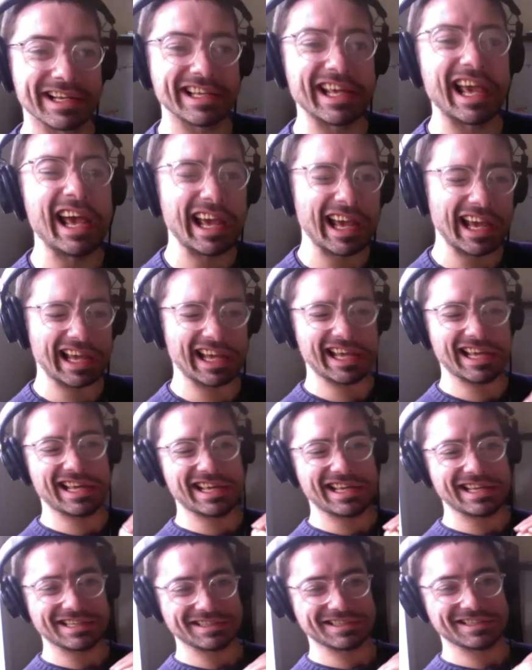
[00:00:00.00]
And yeah.
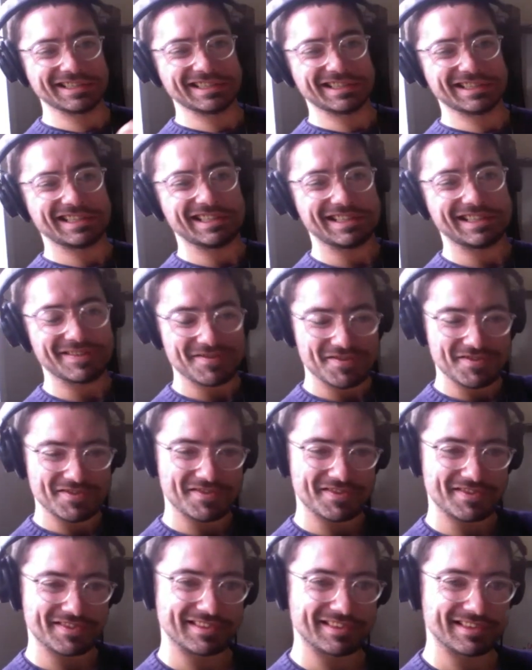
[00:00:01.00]
therefore, now
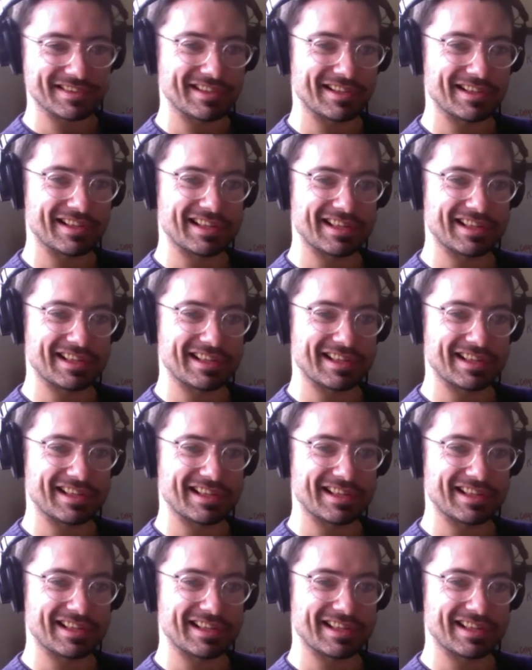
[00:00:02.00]
look